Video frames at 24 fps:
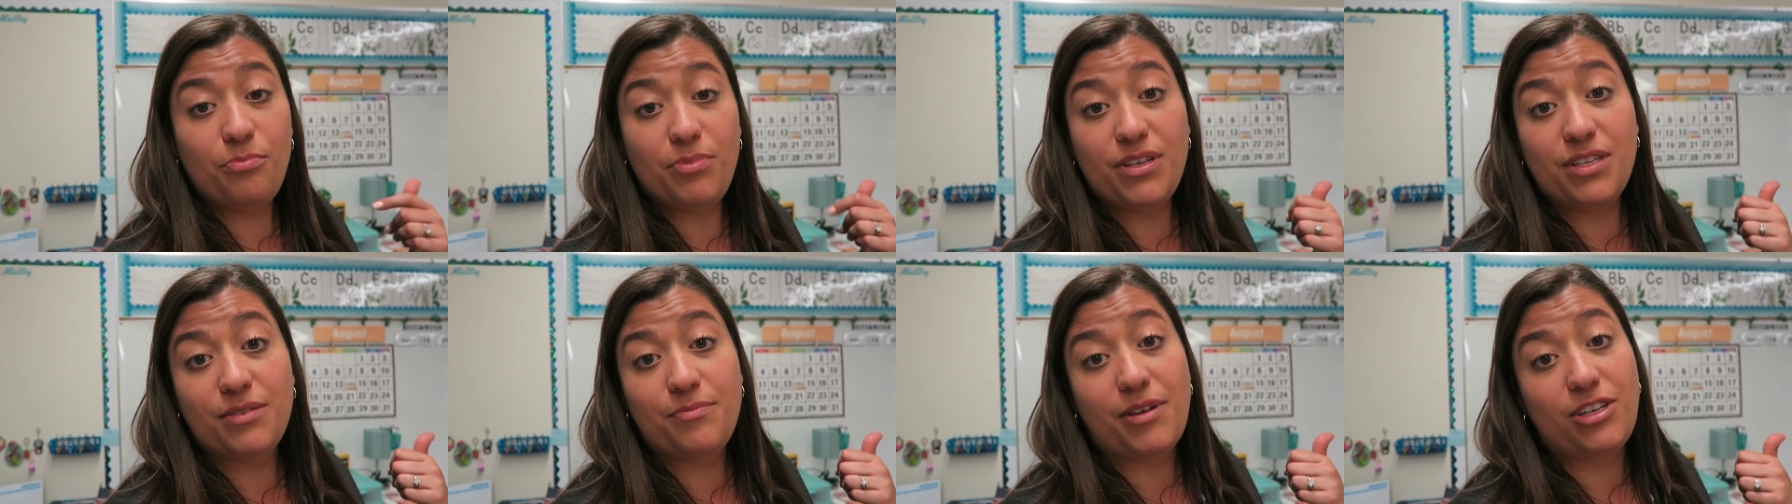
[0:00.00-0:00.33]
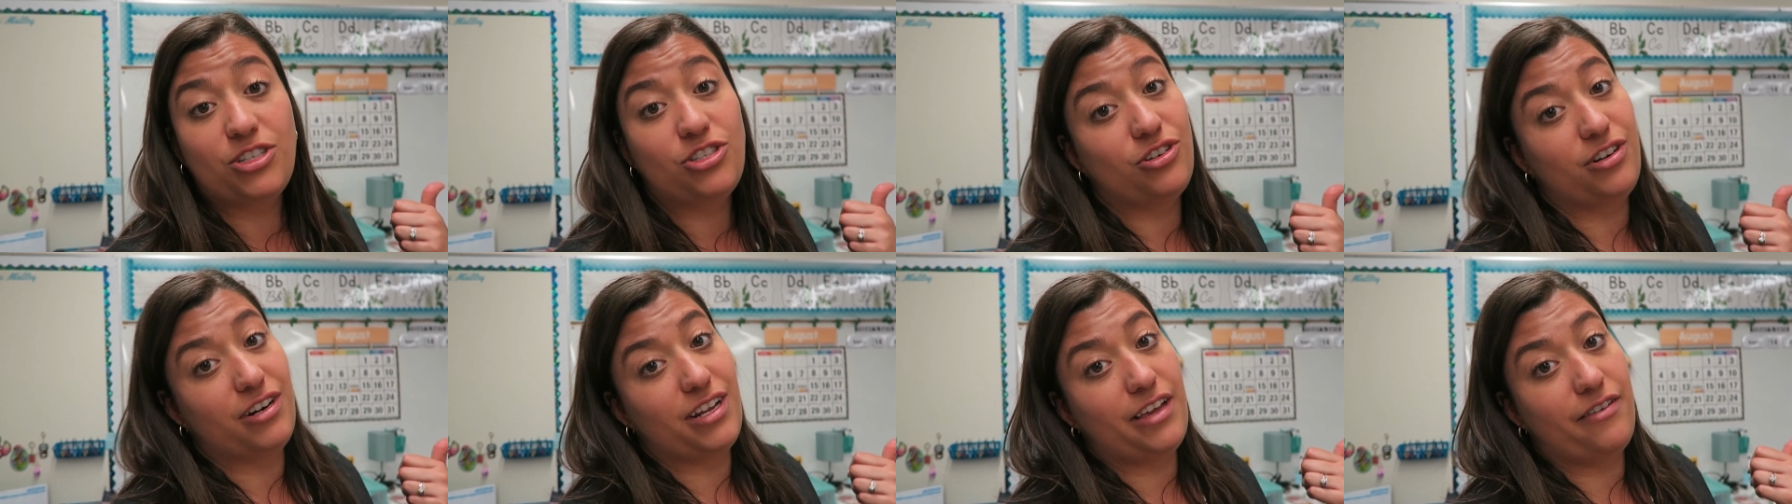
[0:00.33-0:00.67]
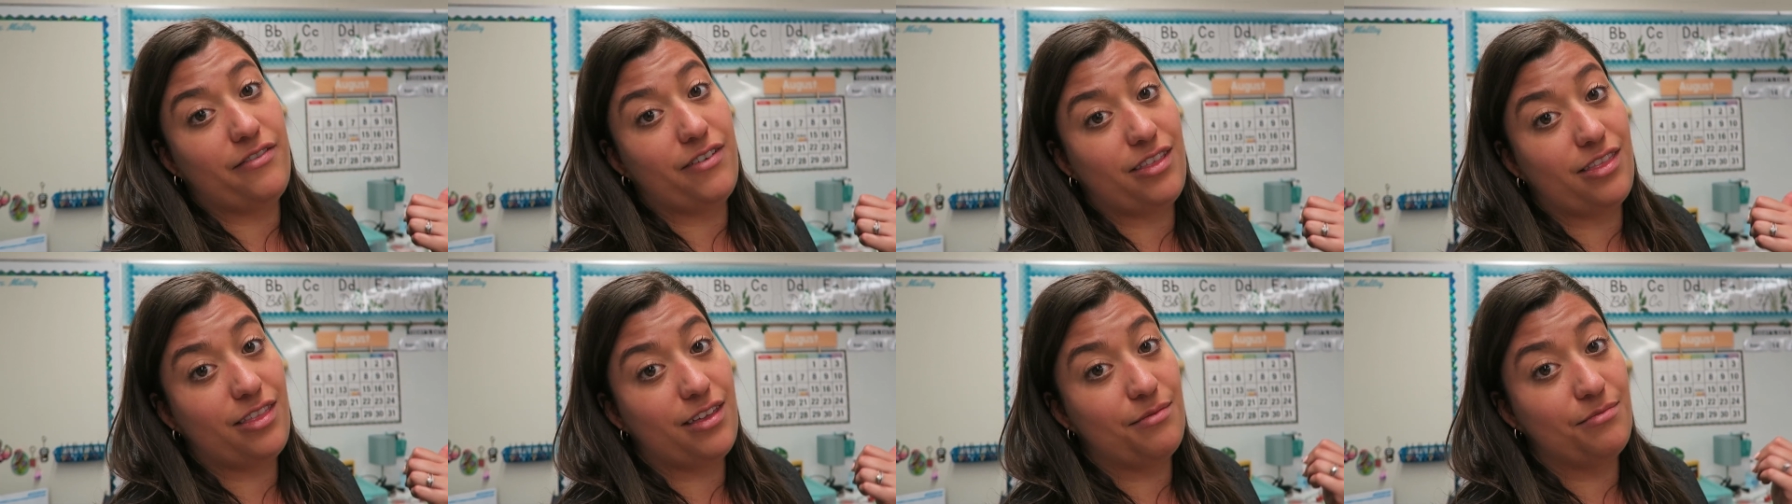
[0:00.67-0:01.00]
please make sure to
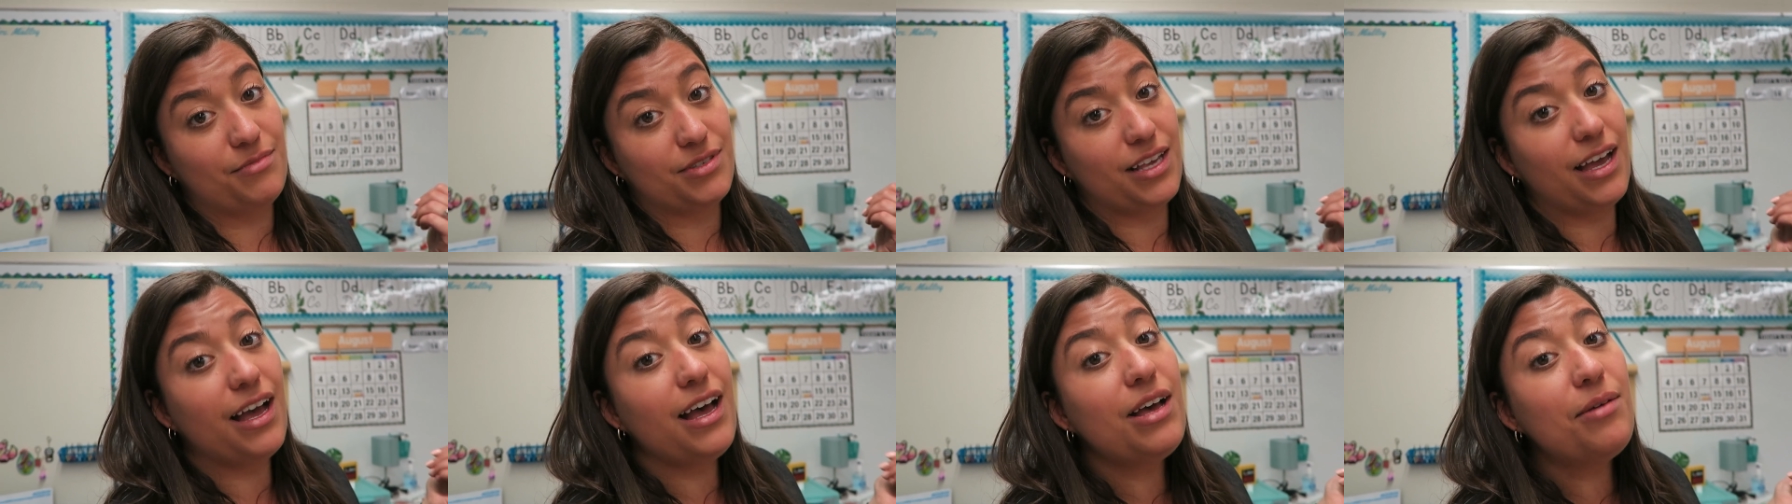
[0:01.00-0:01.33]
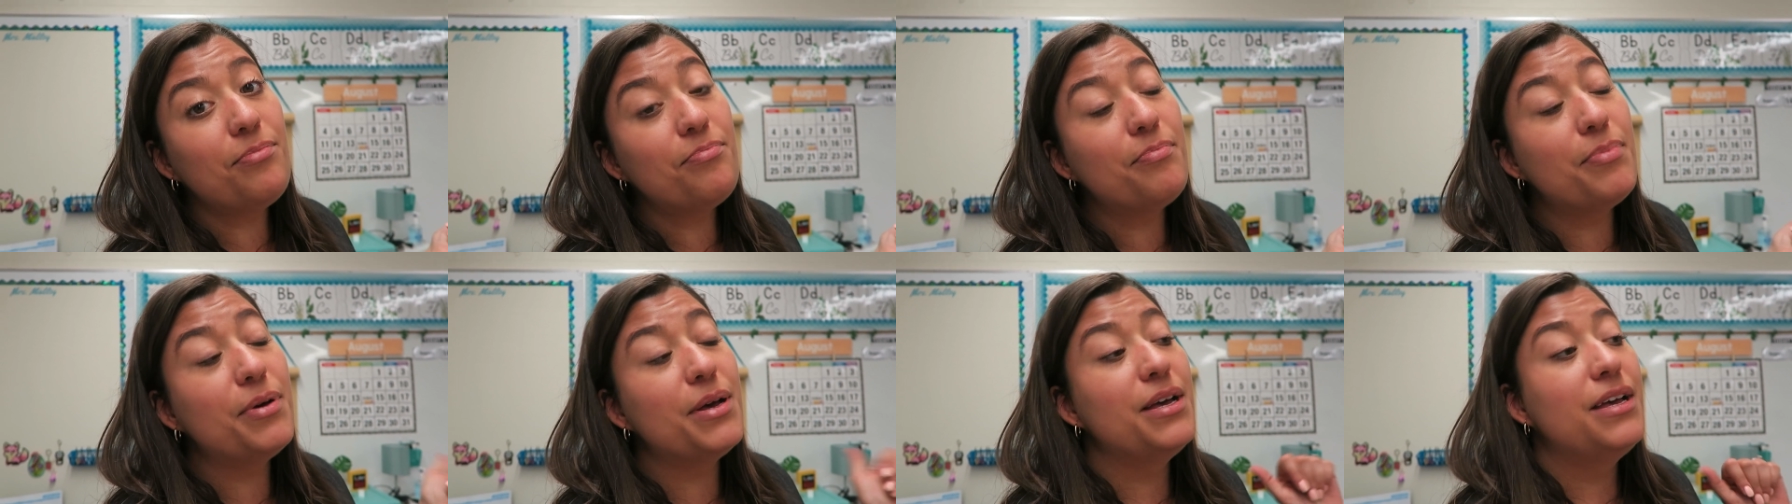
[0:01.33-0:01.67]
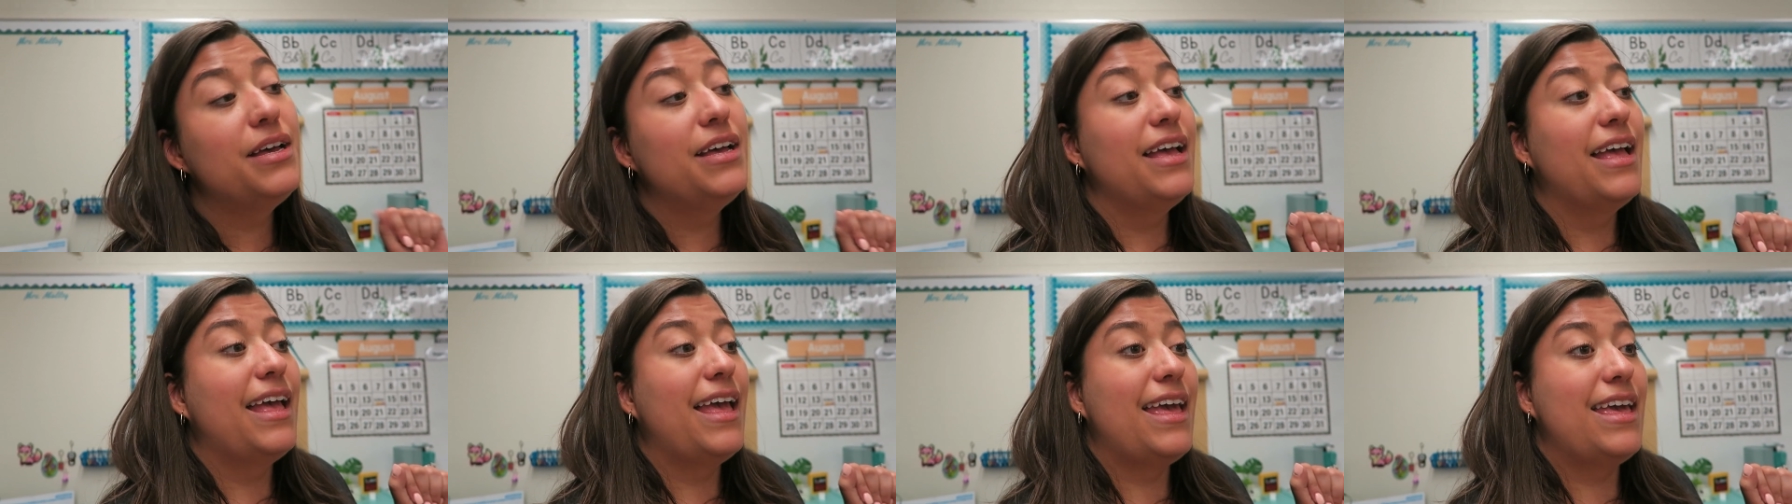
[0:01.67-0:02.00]
give it a thumbs up
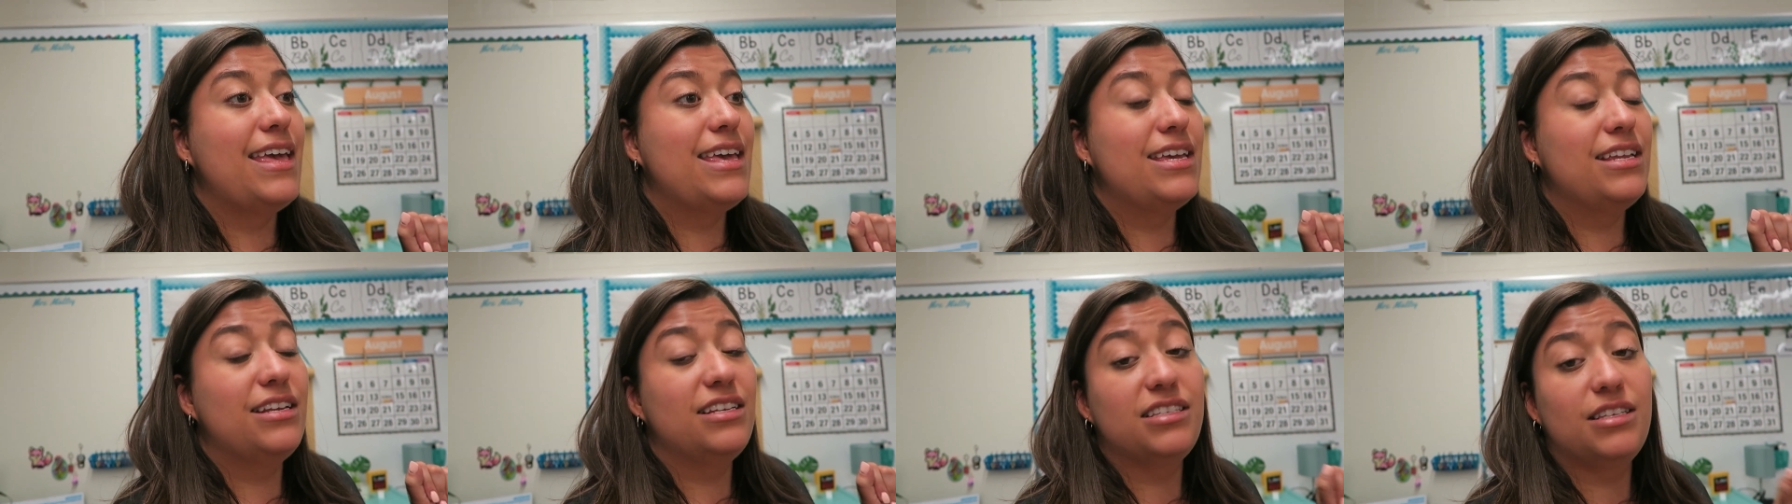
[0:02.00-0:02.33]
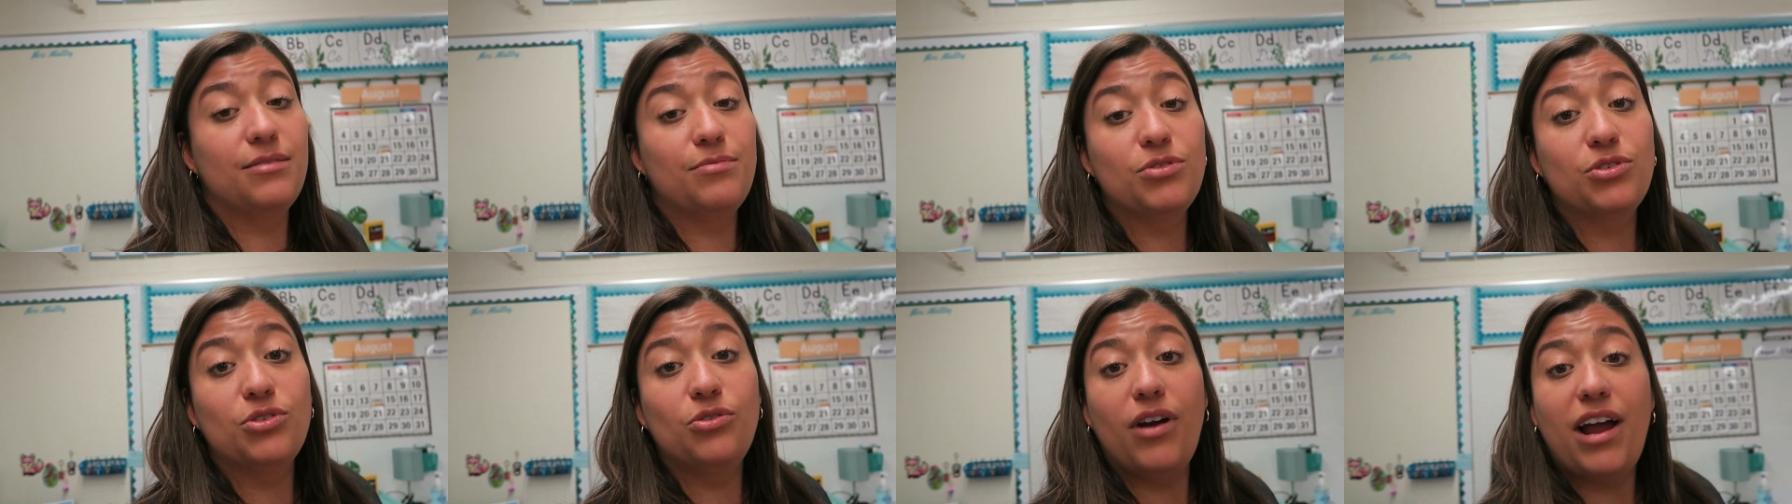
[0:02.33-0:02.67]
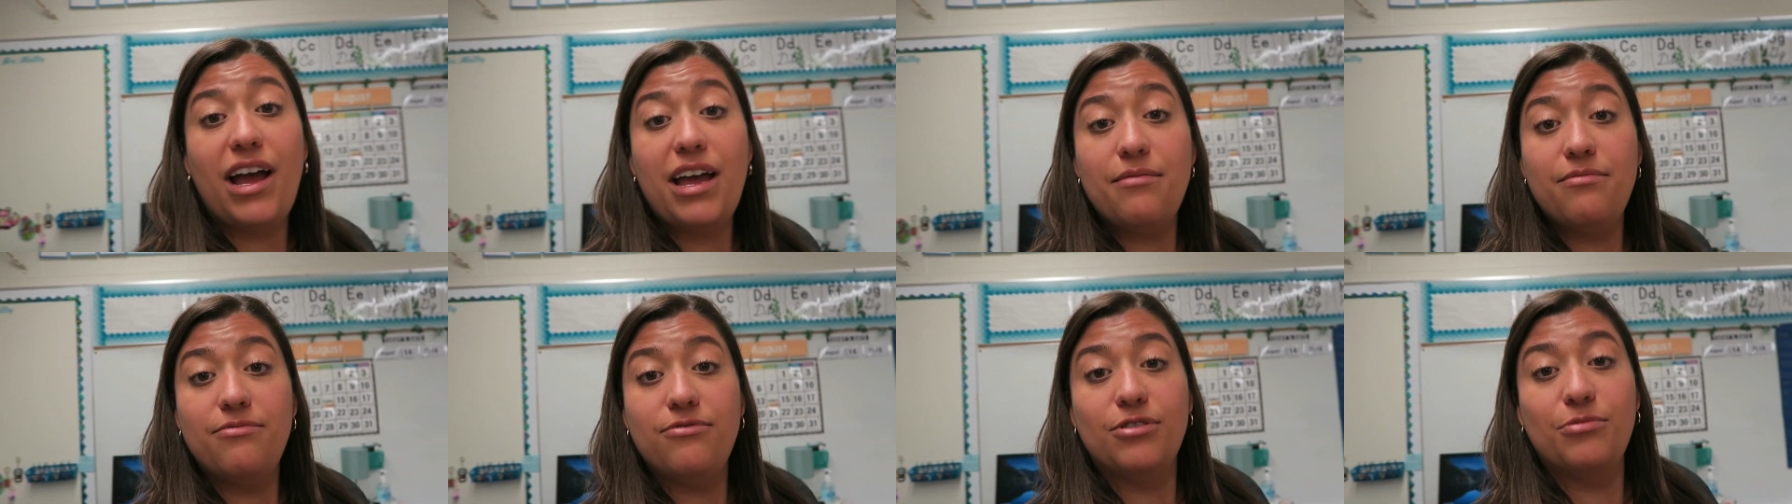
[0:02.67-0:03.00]
and
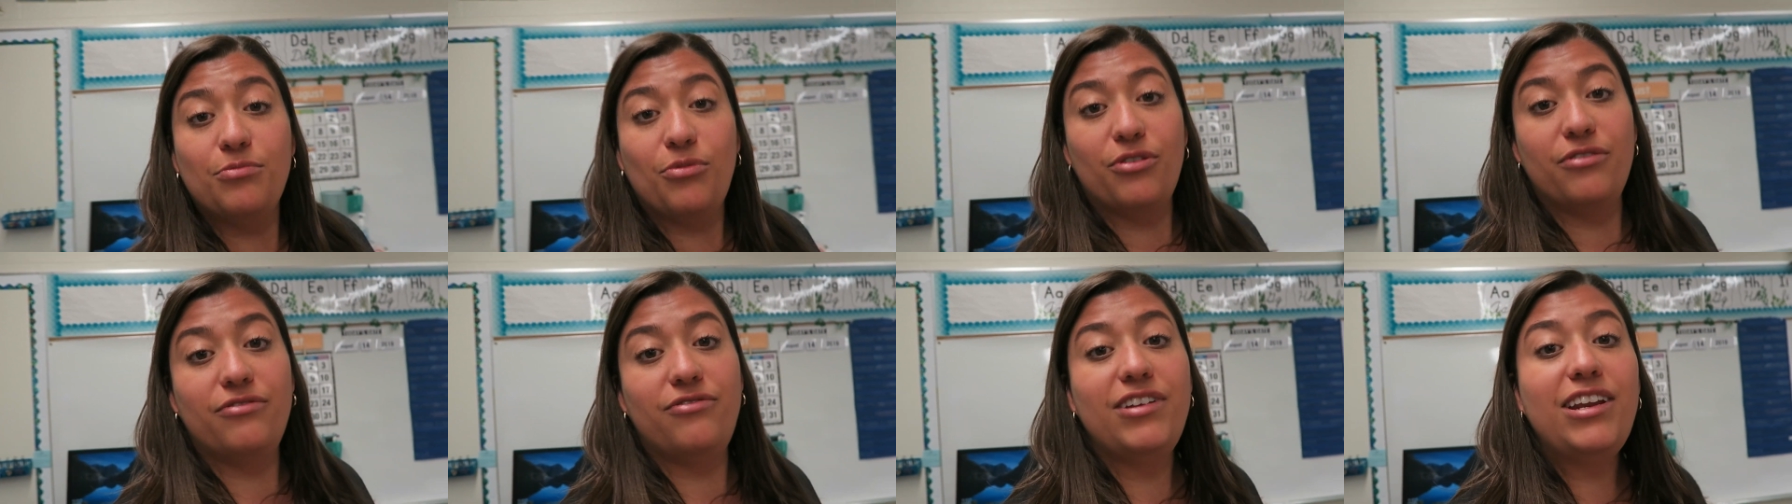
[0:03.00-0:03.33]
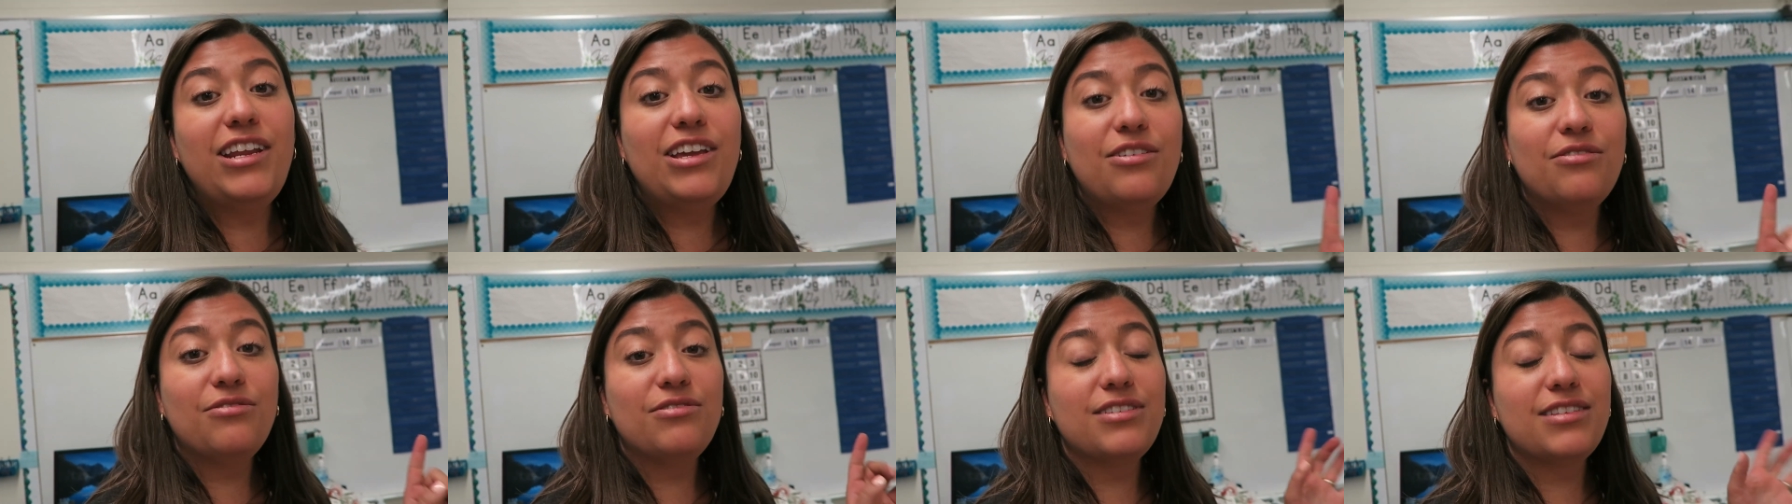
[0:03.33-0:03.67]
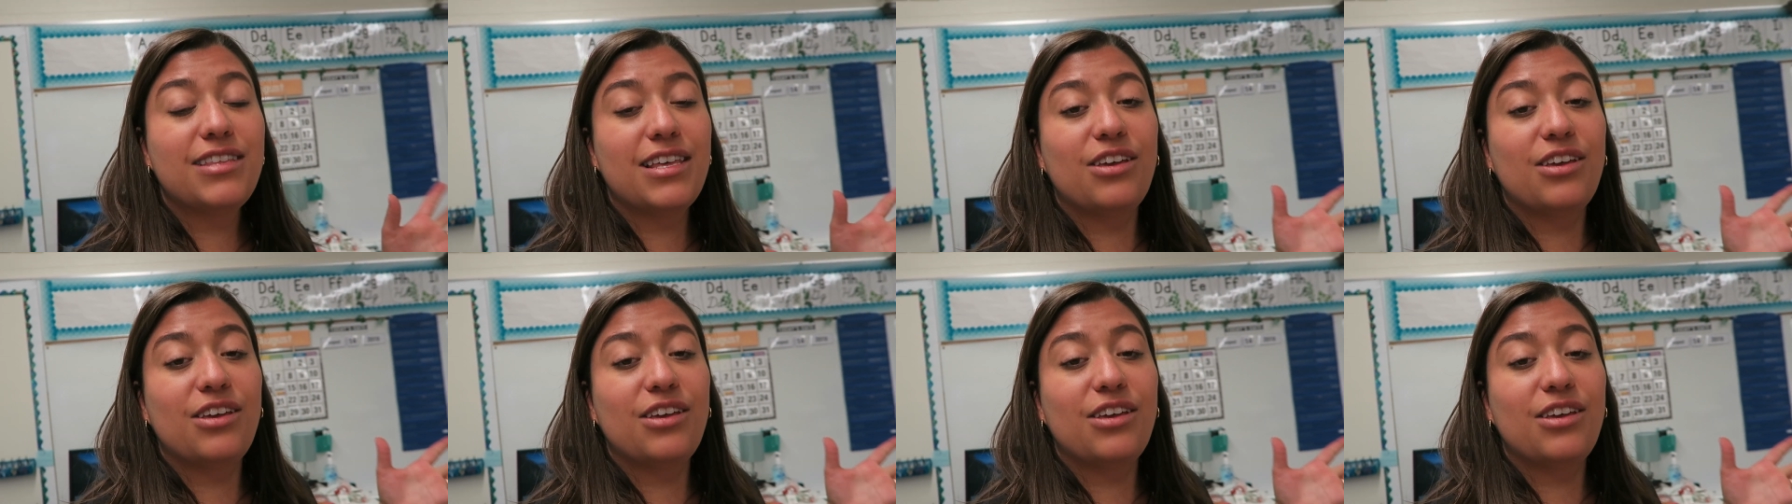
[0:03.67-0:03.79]
subscribe for more videos.